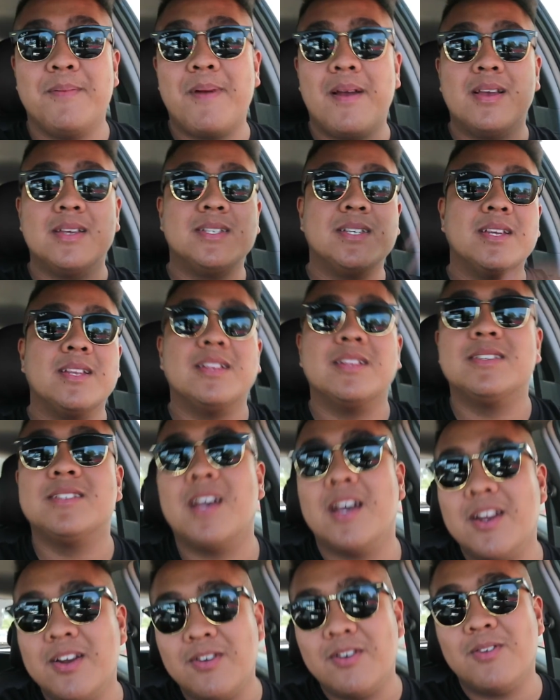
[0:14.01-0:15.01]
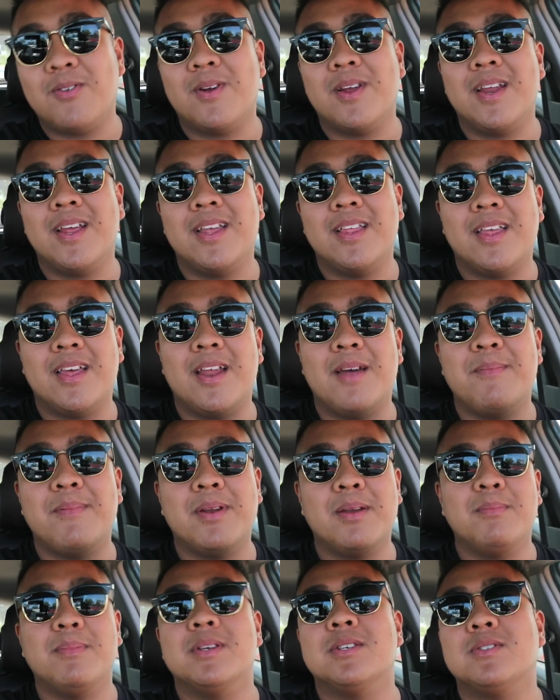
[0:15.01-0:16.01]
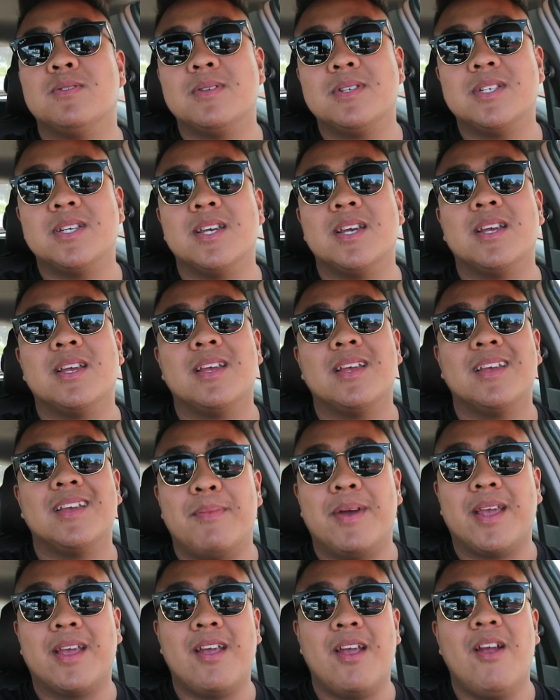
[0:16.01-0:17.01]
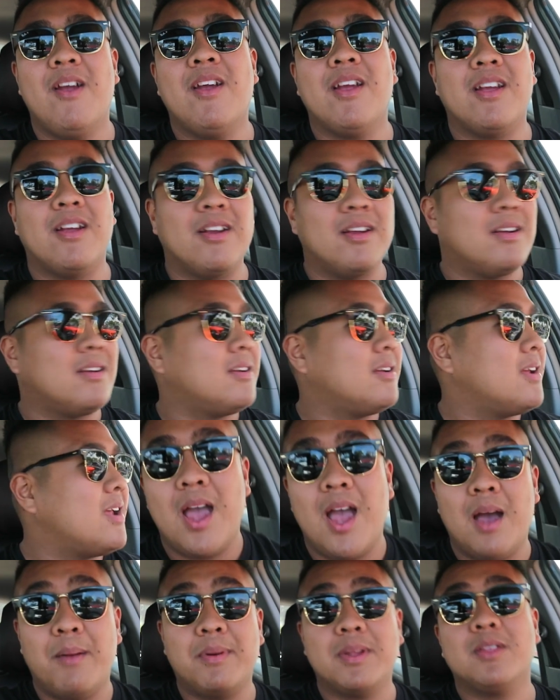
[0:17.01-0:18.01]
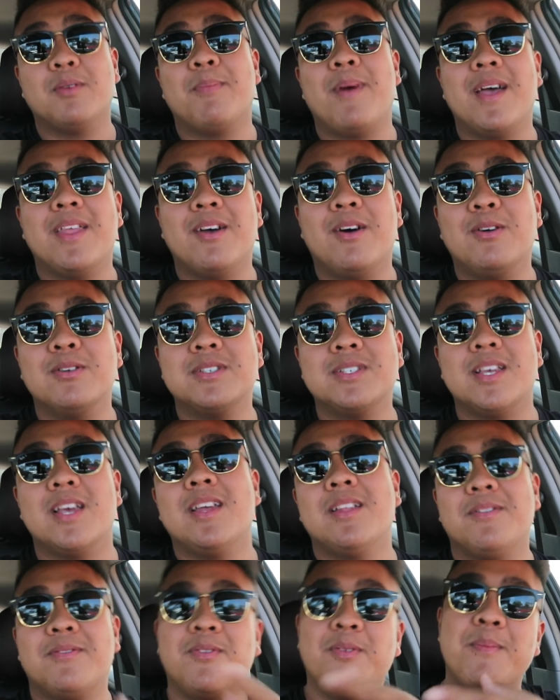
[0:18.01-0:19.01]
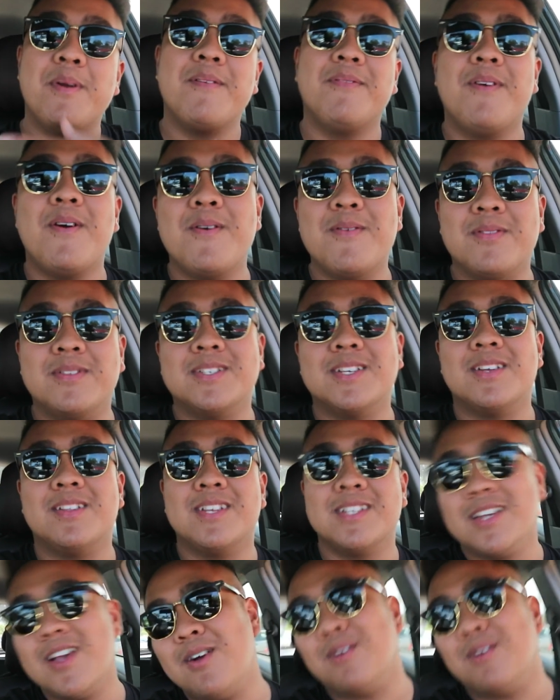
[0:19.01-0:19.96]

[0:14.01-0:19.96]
You've probably seen the title already that I'm gonna be switching my carrier. I'm about to buy the whole set for my phone, so let's